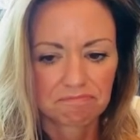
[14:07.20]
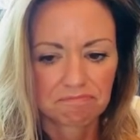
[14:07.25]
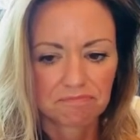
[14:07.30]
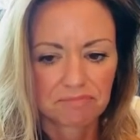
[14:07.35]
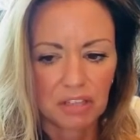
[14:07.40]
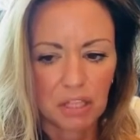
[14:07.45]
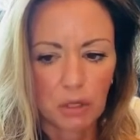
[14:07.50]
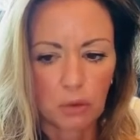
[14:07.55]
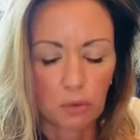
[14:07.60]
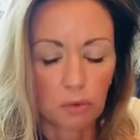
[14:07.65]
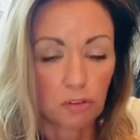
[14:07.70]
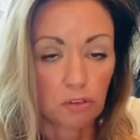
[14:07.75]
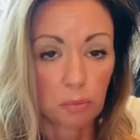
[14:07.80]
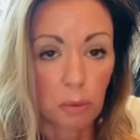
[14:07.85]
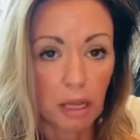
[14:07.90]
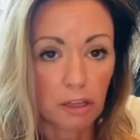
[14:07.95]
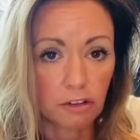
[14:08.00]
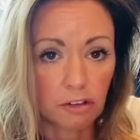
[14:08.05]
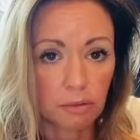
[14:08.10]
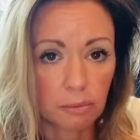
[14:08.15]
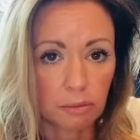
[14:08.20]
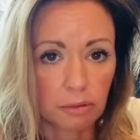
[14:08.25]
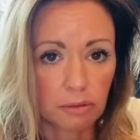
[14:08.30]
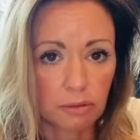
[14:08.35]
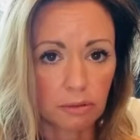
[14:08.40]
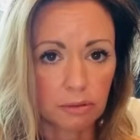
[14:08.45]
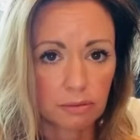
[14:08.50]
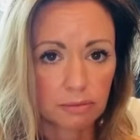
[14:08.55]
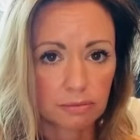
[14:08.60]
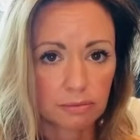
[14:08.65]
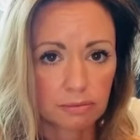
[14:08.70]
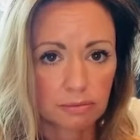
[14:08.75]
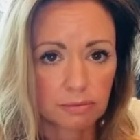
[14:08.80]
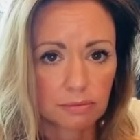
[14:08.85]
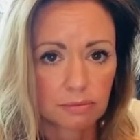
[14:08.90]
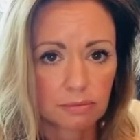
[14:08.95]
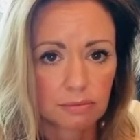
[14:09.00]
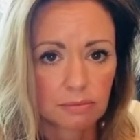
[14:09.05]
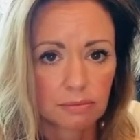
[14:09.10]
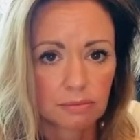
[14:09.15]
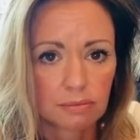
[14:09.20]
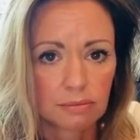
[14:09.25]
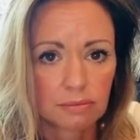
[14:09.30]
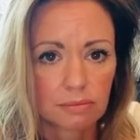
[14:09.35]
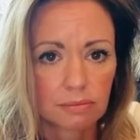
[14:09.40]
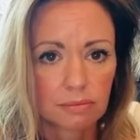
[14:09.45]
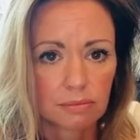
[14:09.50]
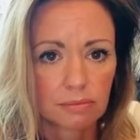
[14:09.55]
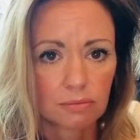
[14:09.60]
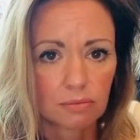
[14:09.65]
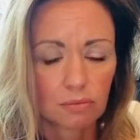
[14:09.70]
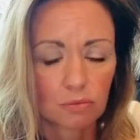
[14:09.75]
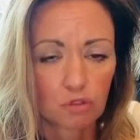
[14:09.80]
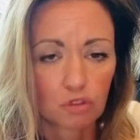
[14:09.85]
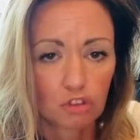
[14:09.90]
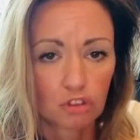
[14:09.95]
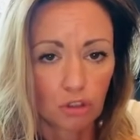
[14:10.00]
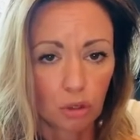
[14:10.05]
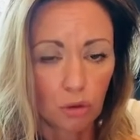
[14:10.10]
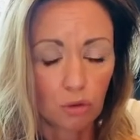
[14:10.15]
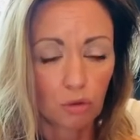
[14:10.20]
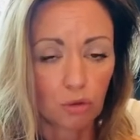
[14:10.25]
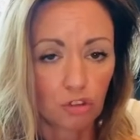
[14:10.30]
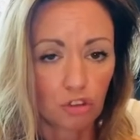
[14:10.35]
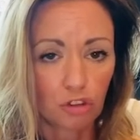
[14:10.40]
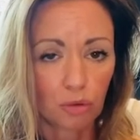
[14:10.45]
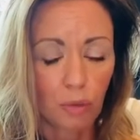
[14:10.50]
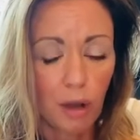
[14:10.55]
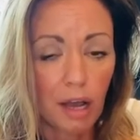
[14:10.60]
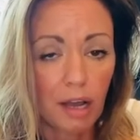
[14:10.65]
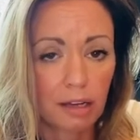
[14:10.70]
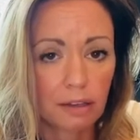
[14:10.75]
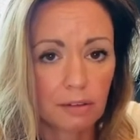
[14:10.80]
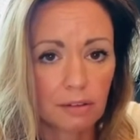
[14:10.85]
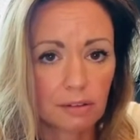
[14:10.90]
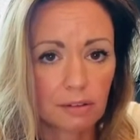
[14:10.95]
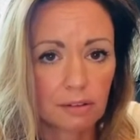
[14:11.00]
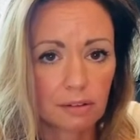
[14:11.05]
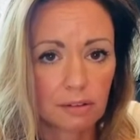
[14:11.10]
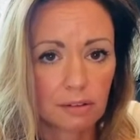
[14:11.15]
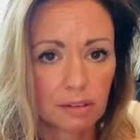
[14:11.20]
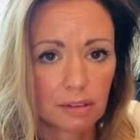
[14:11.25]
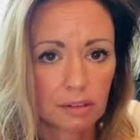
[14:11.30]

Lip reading: irresponsible. She knows what she wants.